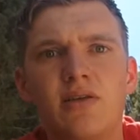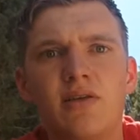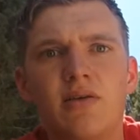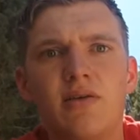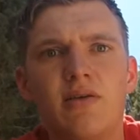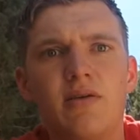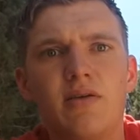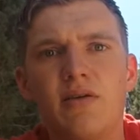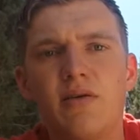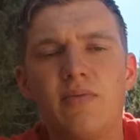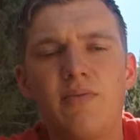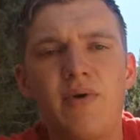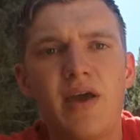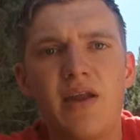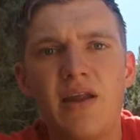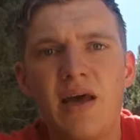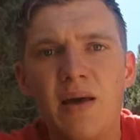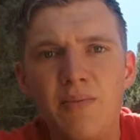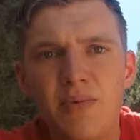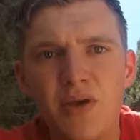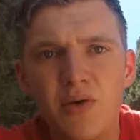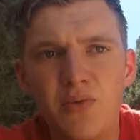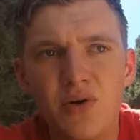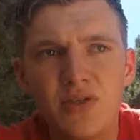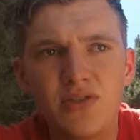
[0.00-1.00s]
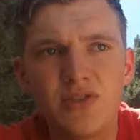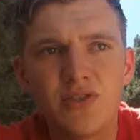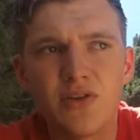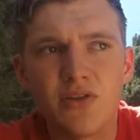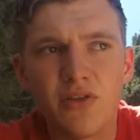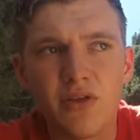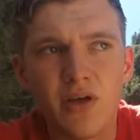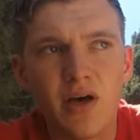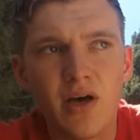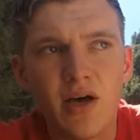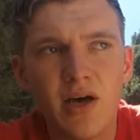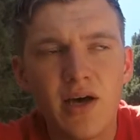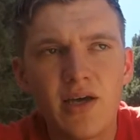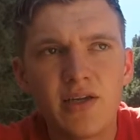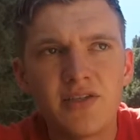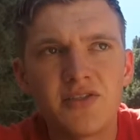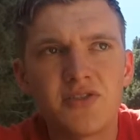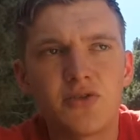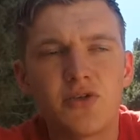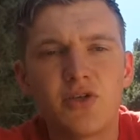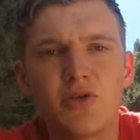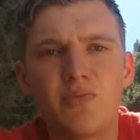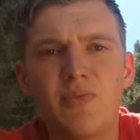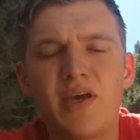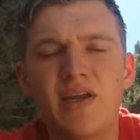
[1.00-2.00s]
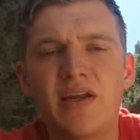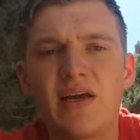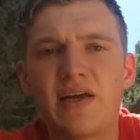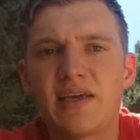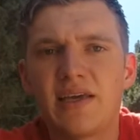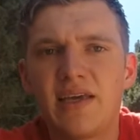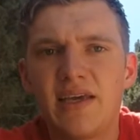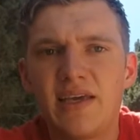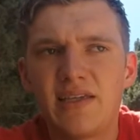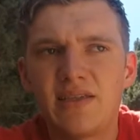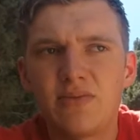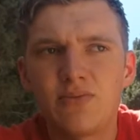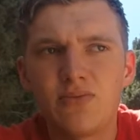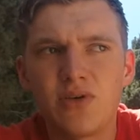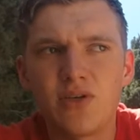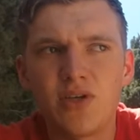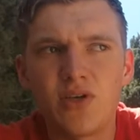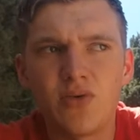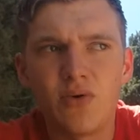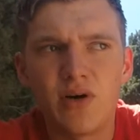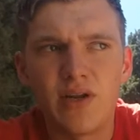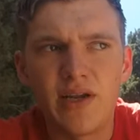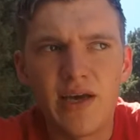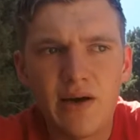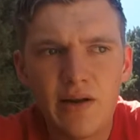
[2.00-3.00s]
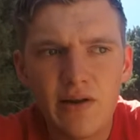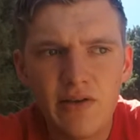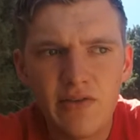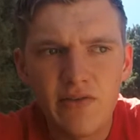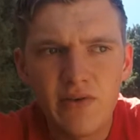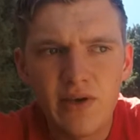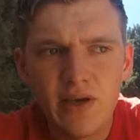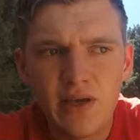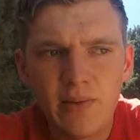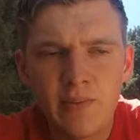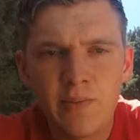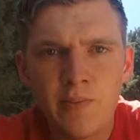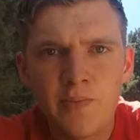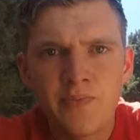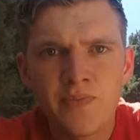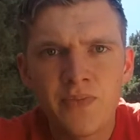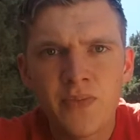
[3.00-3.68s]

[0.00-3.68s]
it may not be what you thought, or you may not get what you want out of it.